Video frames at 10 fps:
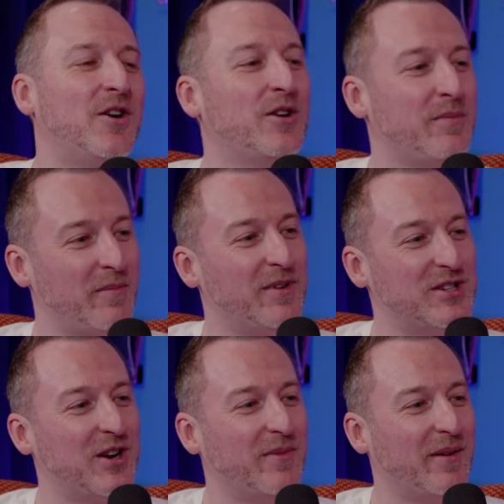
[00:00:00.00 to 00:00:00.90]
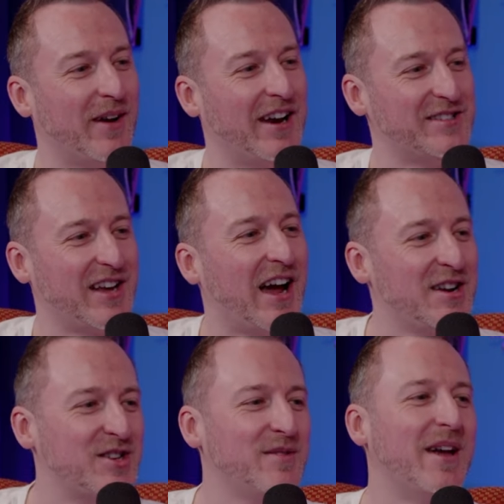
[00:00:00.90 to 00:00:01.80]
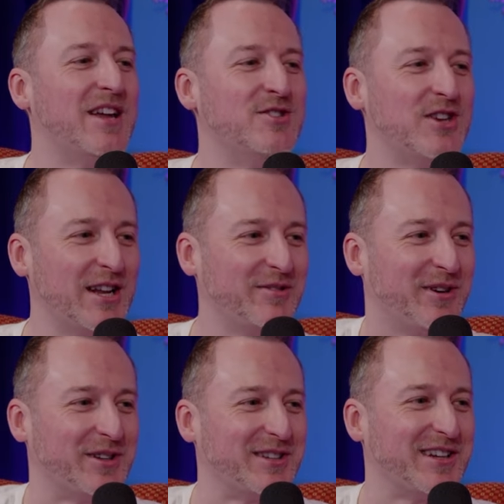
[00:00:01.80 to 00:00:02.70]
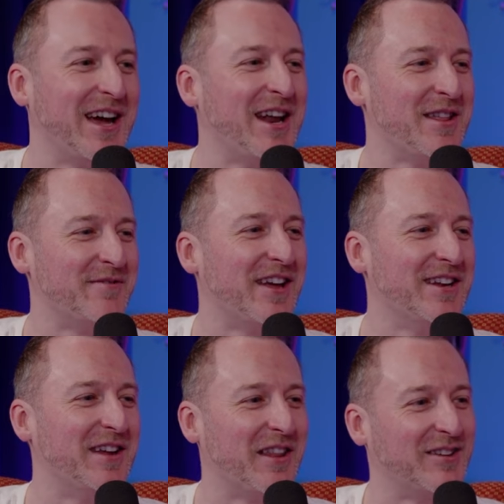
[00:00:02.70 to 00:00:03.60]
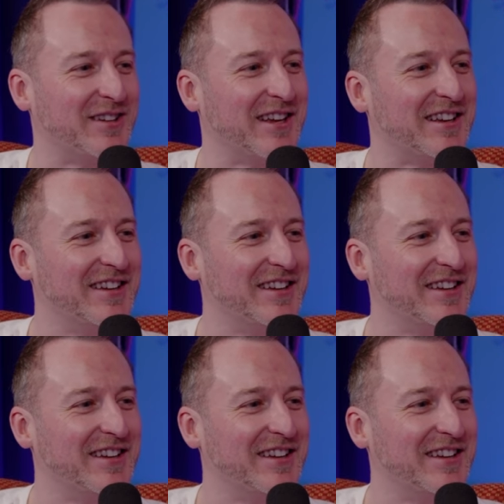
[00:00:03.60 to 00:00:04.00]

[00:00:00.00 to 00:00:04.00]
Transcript: Talking about Michelle McManus, I actually met Jedward at an event the other day.